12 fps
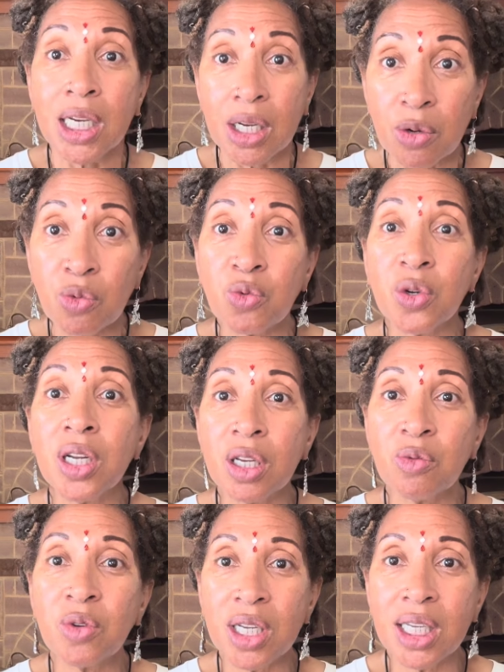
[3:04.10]
really,
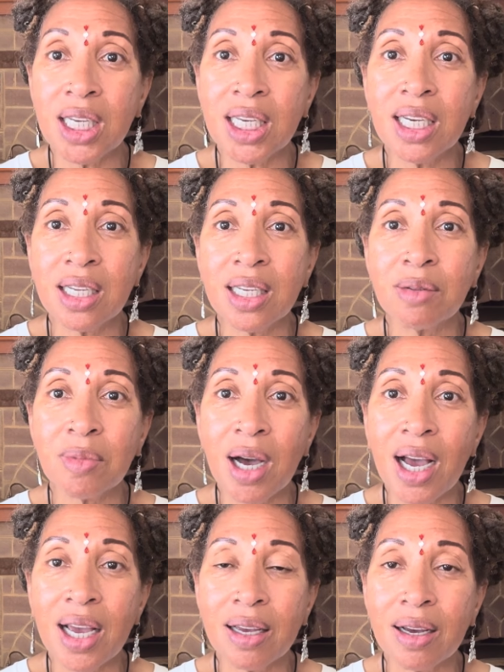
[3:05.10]
really healing
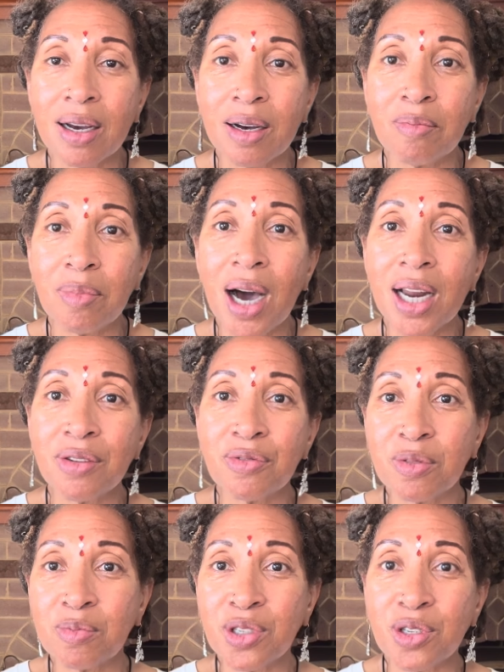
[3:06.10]
my body
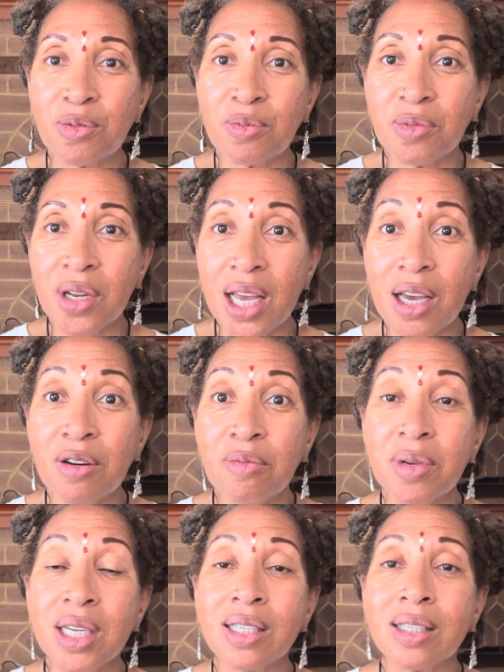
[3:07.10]
from certain
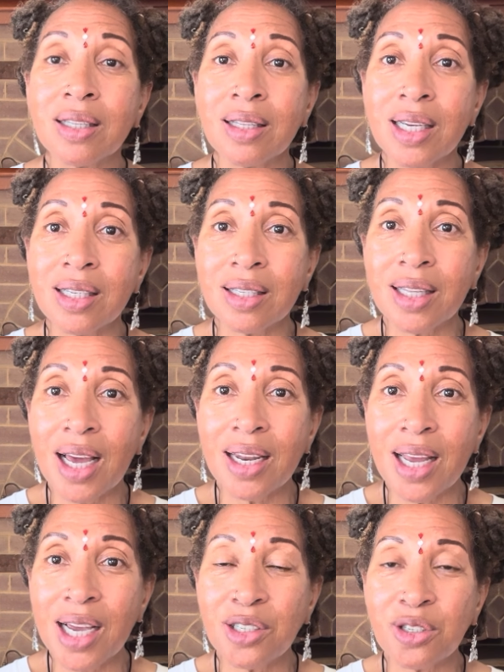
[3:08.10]
ailments and things of that
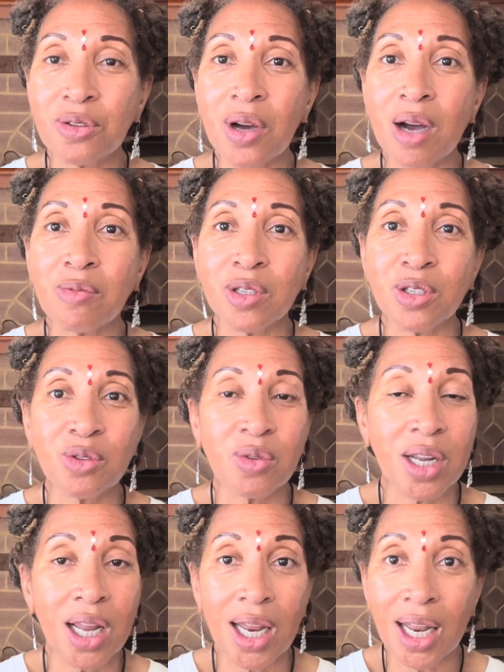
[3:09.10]
nature. I was doing
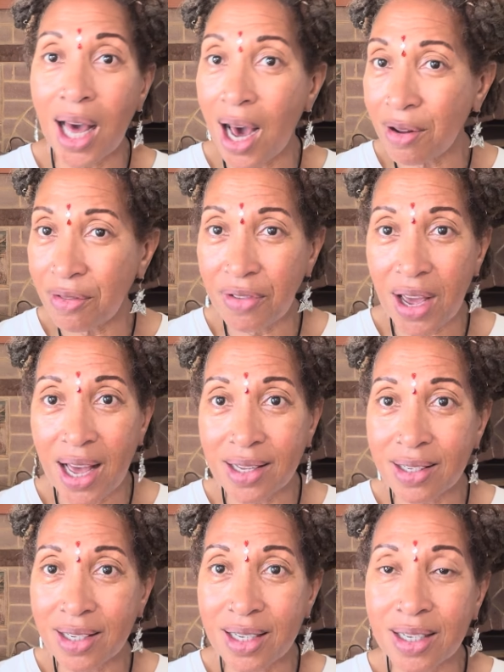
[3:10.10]
a lot of
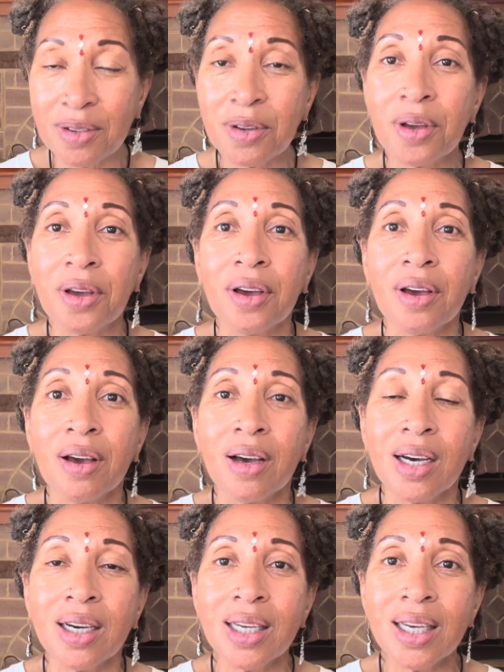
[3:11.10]
fasting.
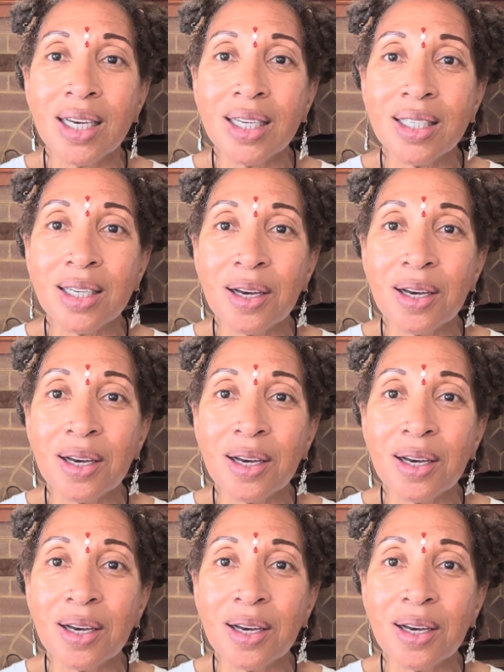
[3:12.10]
And